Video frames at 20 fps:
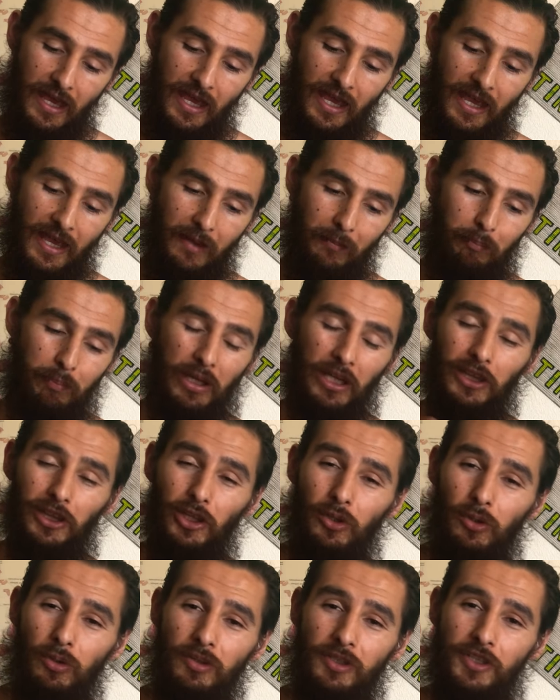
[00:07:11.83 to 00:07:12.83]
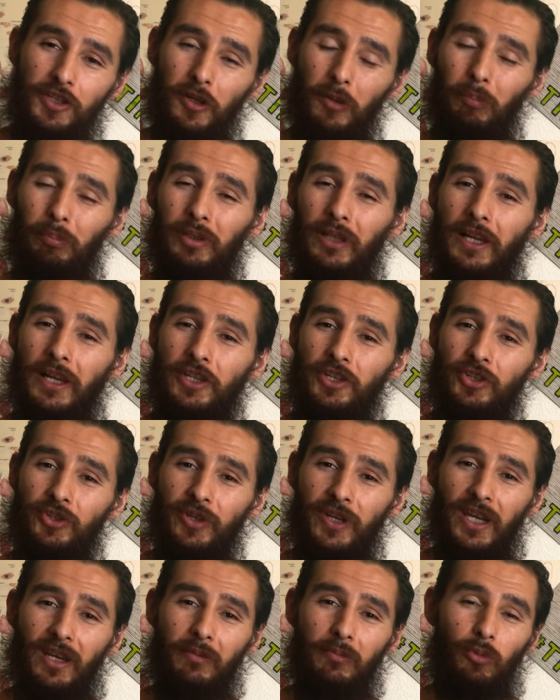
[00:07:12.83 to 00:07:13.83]
it pollutes your
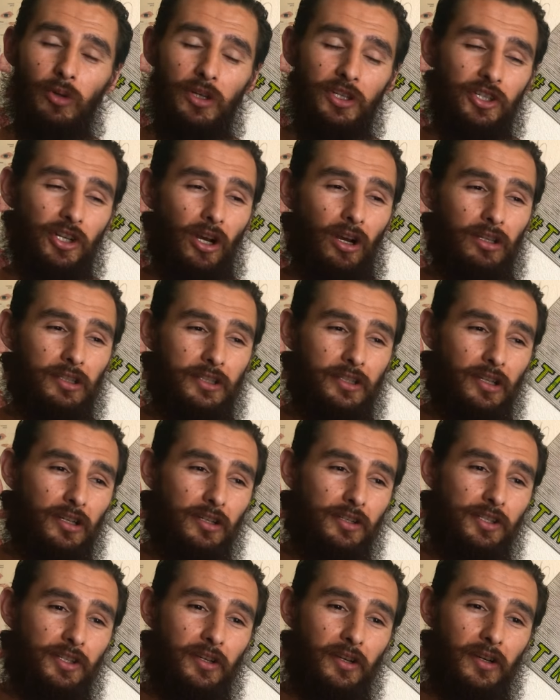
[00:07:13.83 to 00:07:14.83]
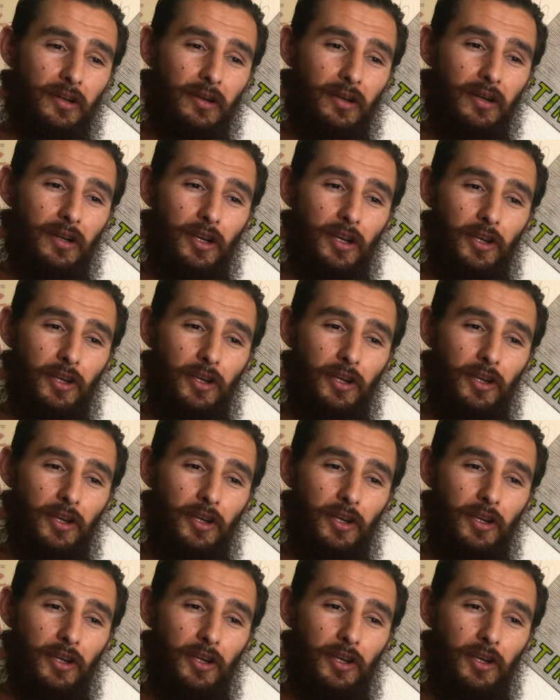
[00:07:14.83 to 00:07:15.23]
bloodstream, which alters your